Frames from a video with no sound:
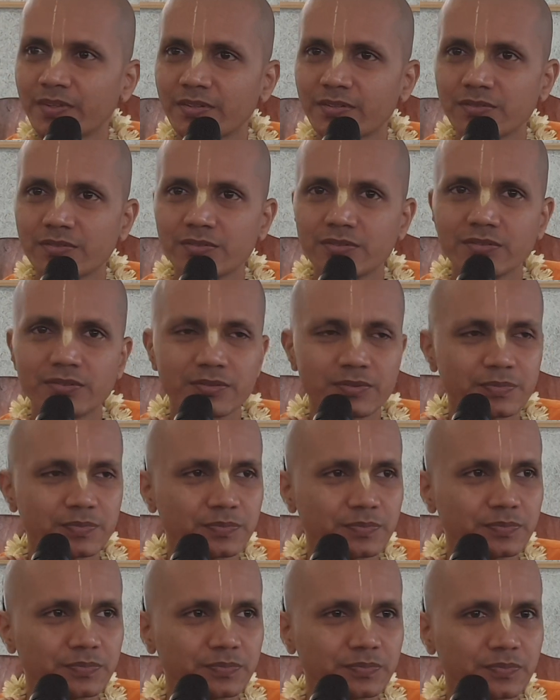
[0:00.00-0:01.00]
So,
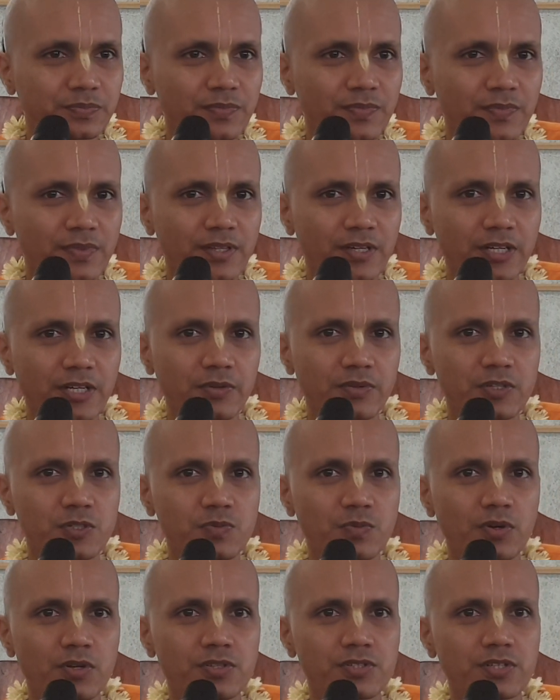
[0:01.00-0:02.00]
and even
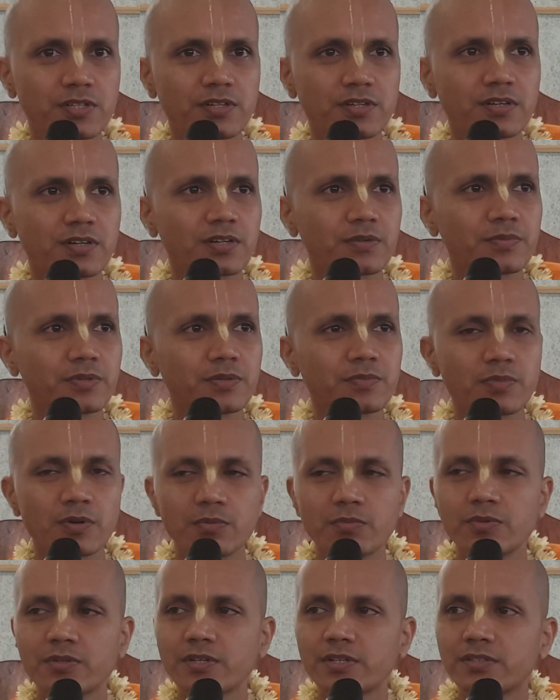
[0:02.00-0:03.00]
small children are being
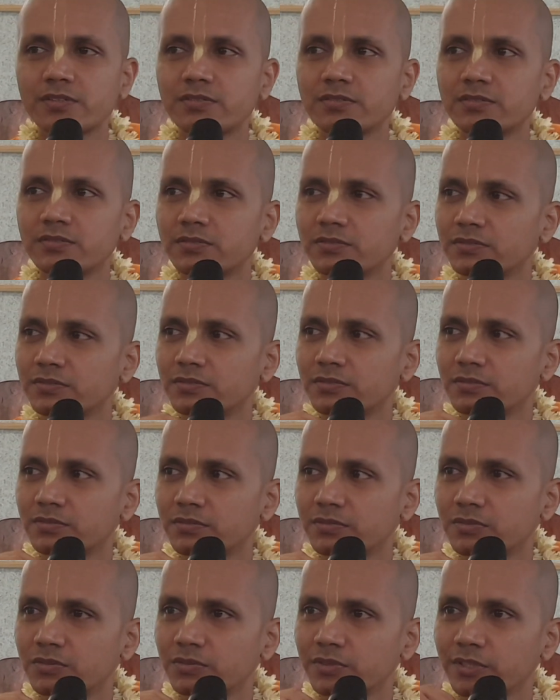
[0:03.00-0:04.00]
promoted
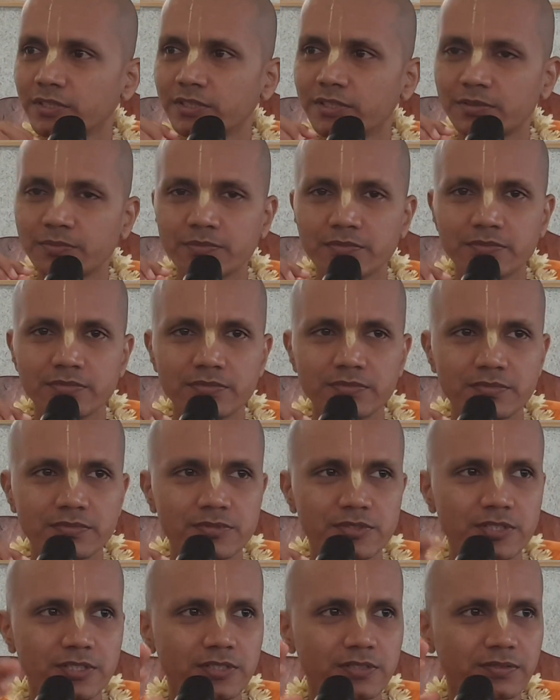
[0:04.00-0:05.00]
to eat
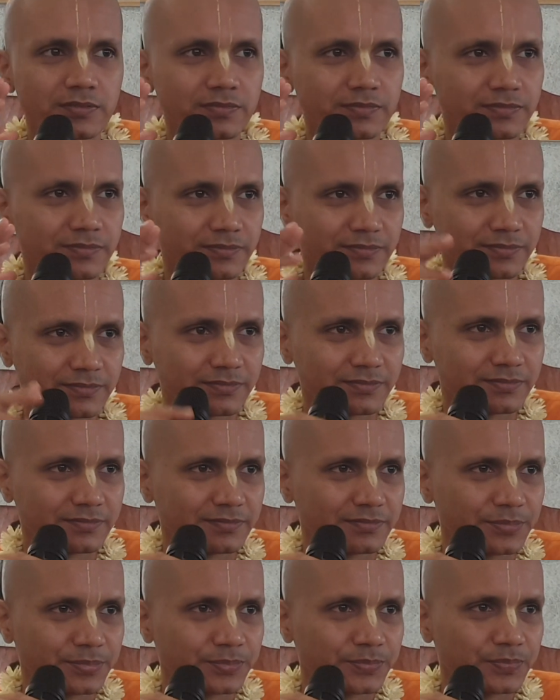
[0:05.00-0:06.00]
chicken.
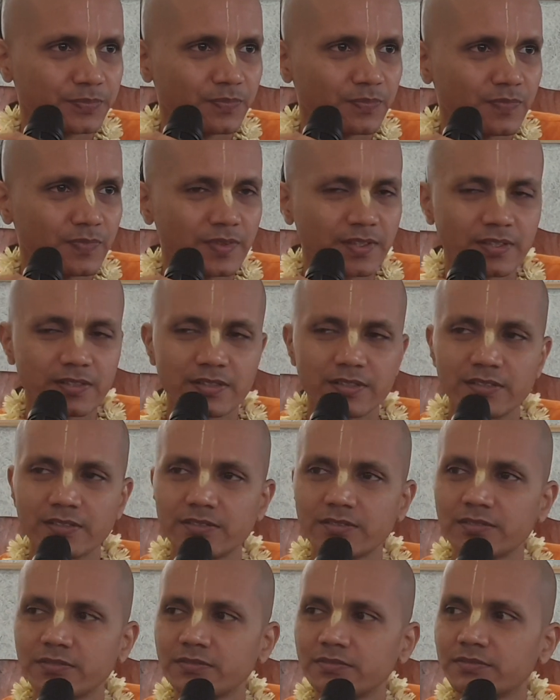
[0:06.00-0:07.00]
Right?
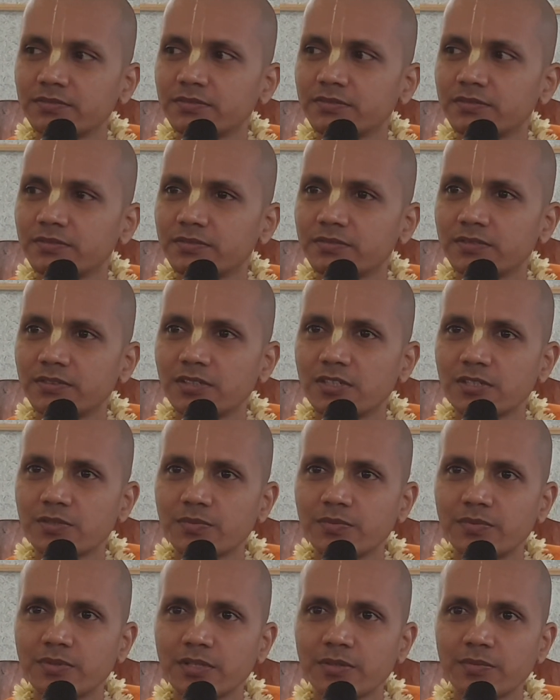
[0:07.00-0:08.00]
That
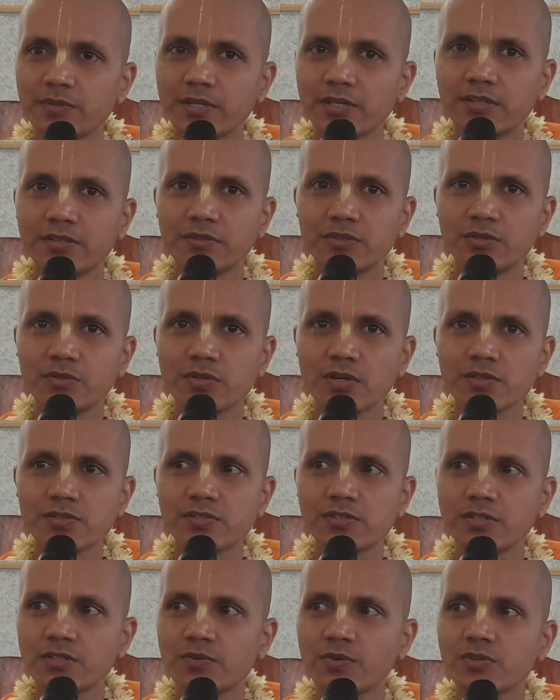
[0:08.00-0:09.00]
is becoming. And you ask
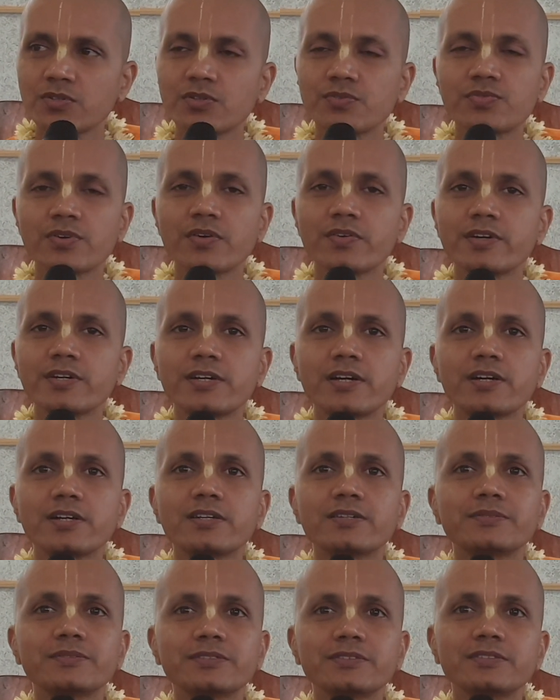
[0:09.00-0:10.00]
children, what is your favorite
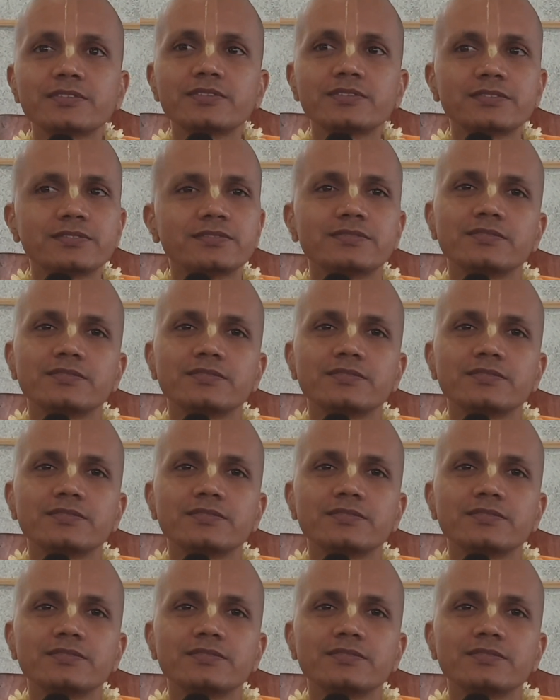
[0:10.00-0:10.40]
item?